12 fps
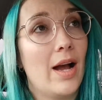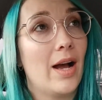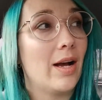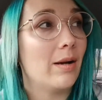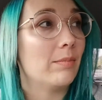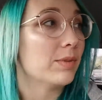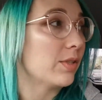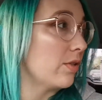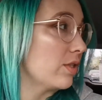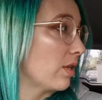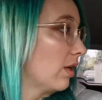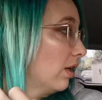So
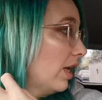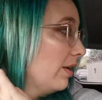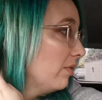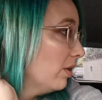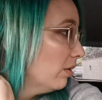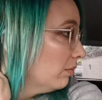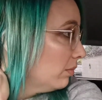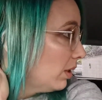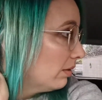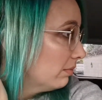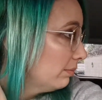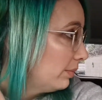they're just gonna leave
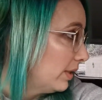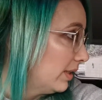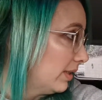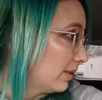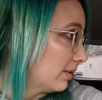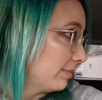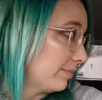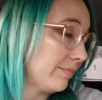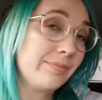them, but